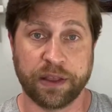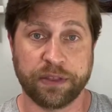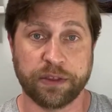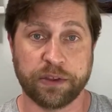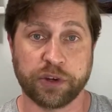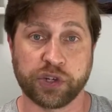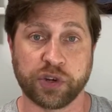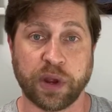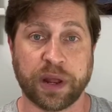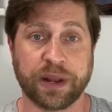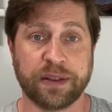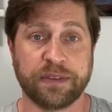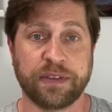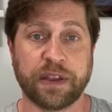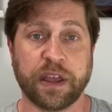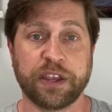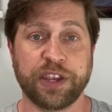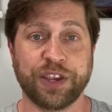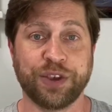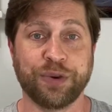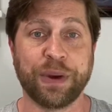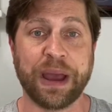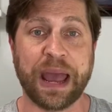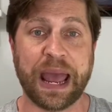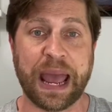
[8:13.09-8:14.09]
They're trying to tell
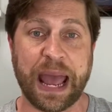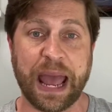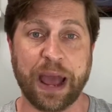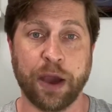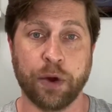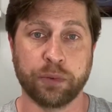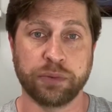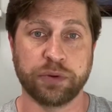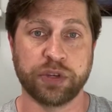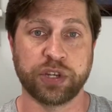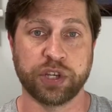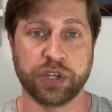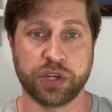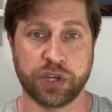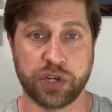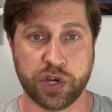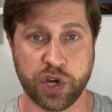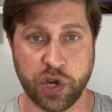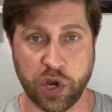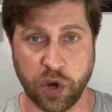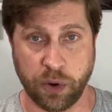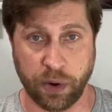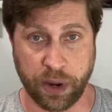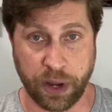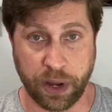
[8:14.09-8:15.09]
you how to
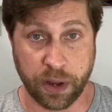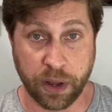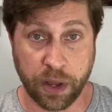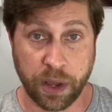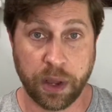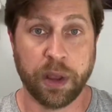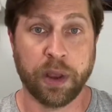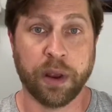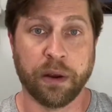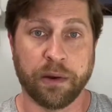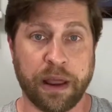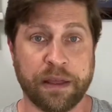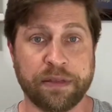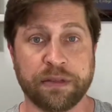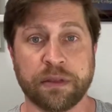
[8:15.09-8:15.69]
do it, right?